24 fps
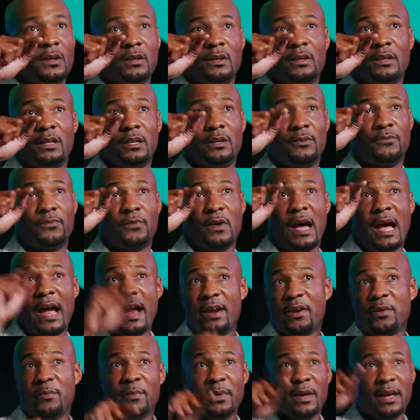if
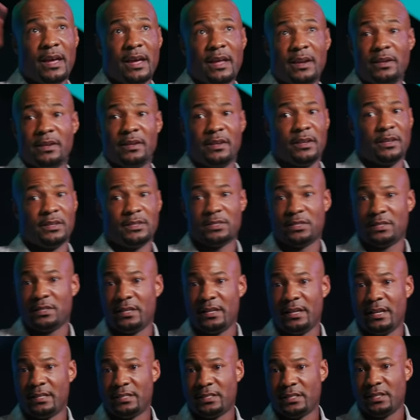Iron Man is, a,
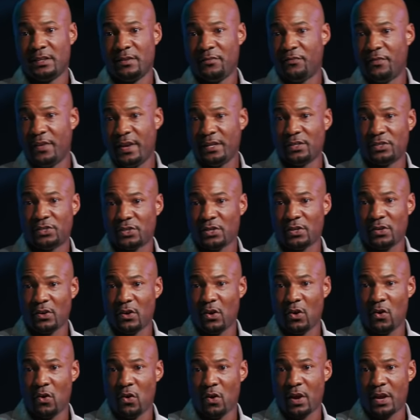is an Avenger
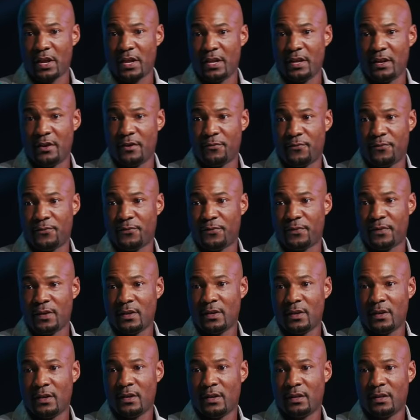or if
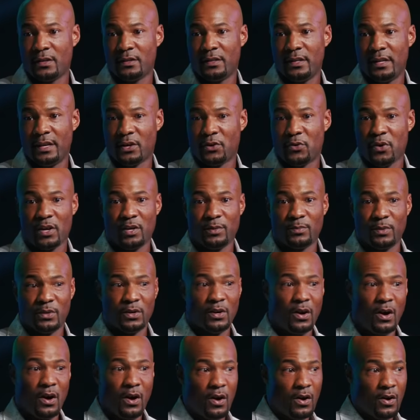the Incredible
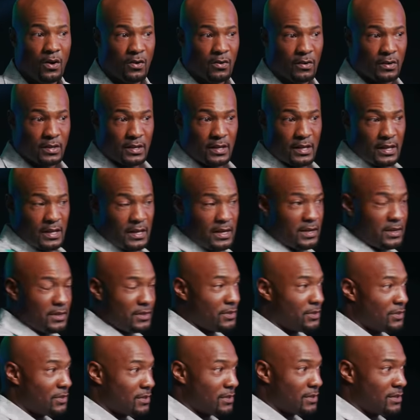Hulk
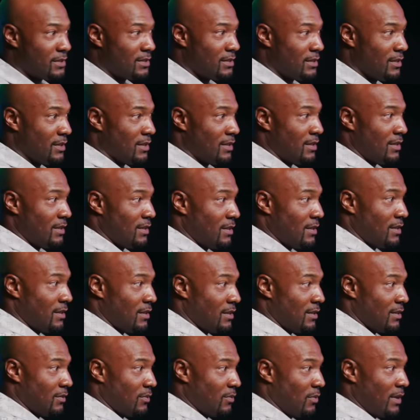is
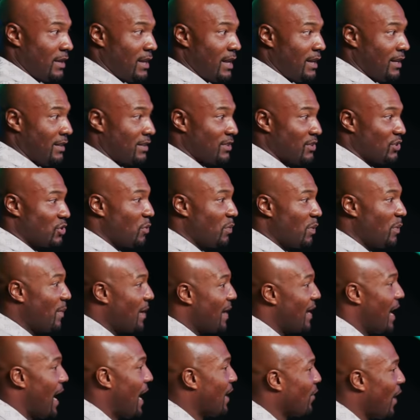related to
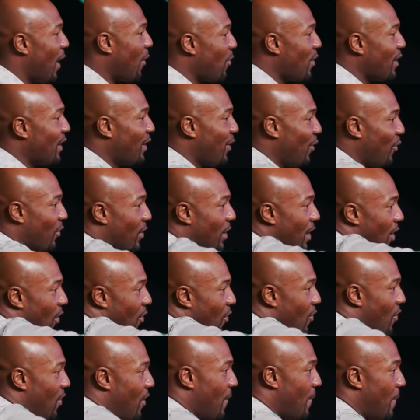Superman. I, I really don't
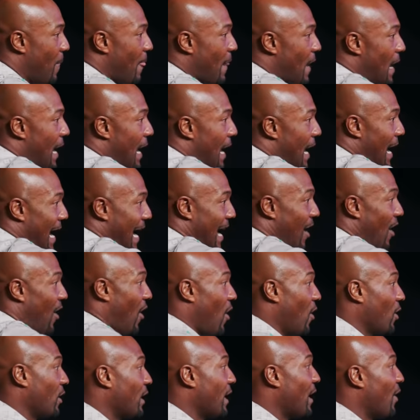know how
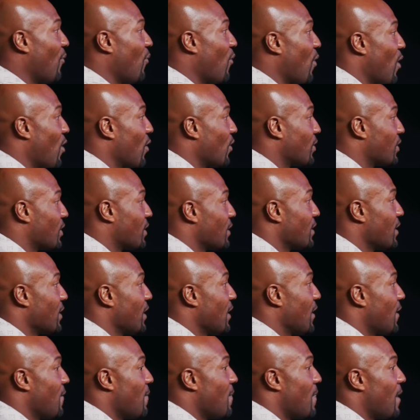all of that works.
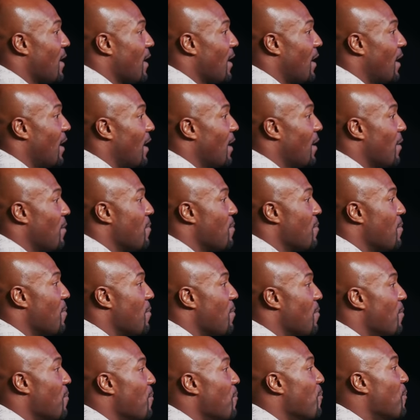Um,
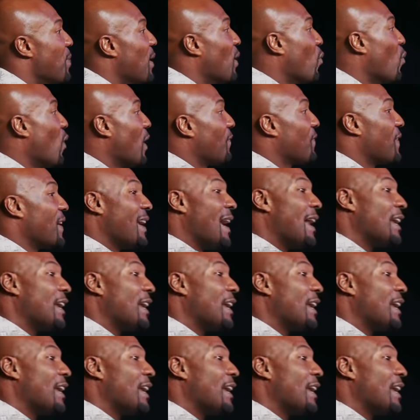but one thing I